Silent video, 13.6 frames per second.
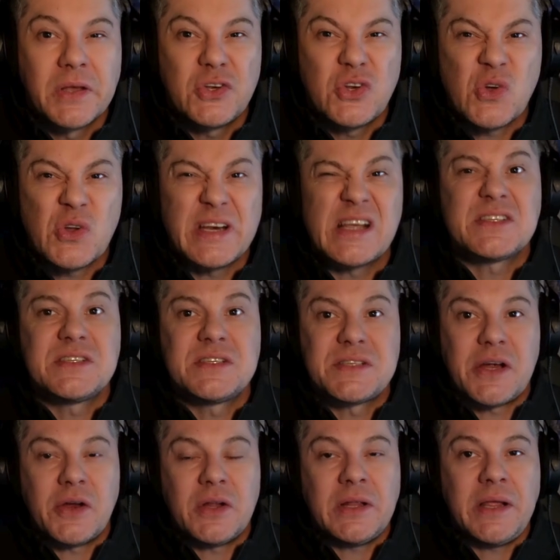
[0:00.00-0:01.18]
not
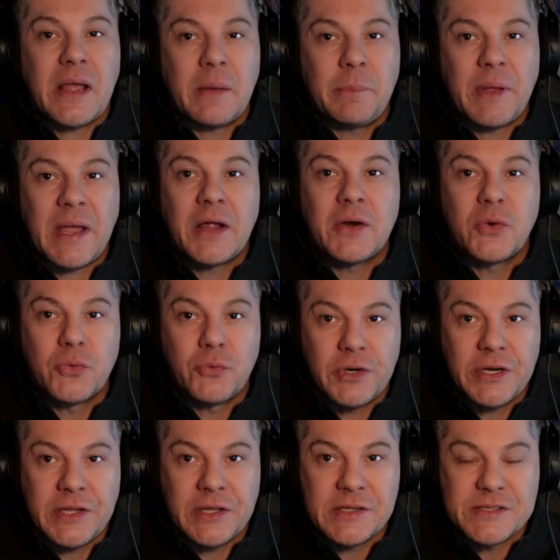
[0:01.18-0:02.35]
necessarily about
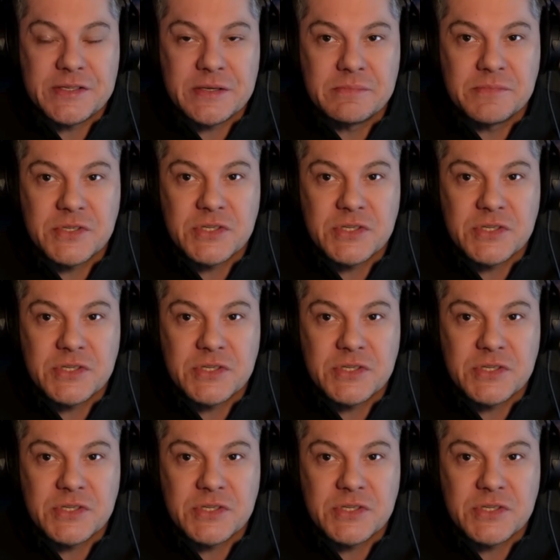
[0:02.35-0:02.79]
realism.